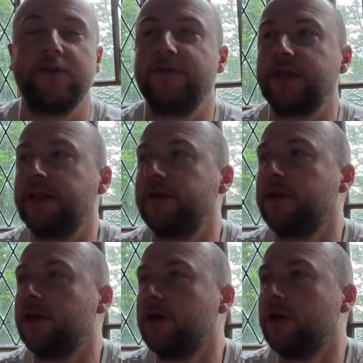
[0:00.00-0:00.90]
lovingly
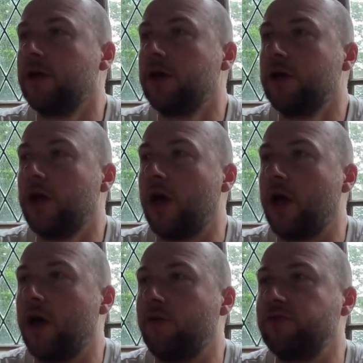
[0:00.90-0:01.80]

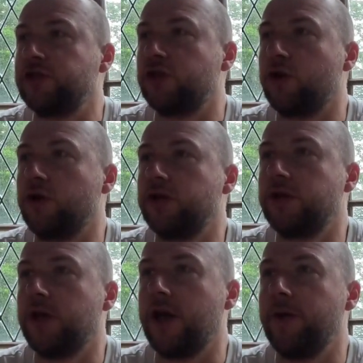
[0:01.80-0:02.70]
restored,
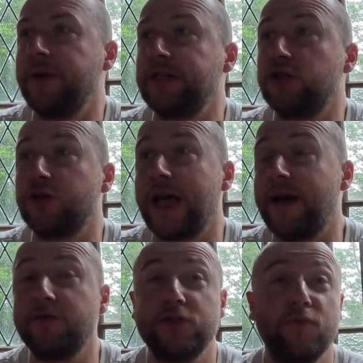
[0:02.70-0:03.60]
and it's took
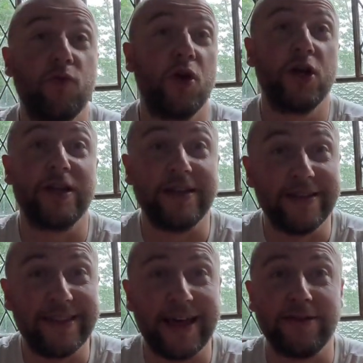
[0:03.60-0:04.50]
hours of work and
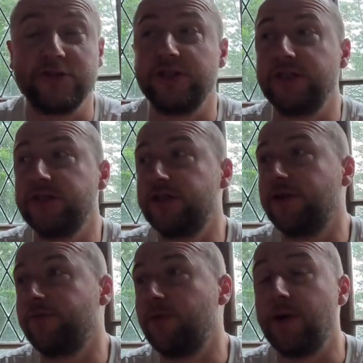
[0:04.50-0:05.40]
thousands
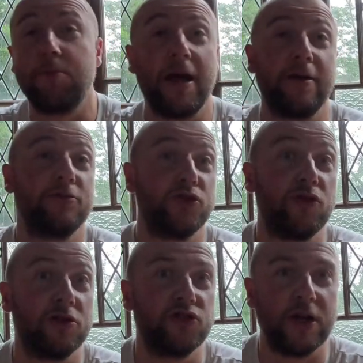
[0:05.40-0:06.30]
of pounds or
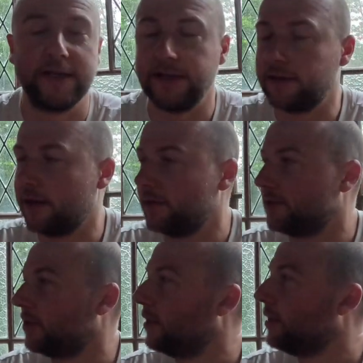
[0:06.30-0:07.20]
Australian dollars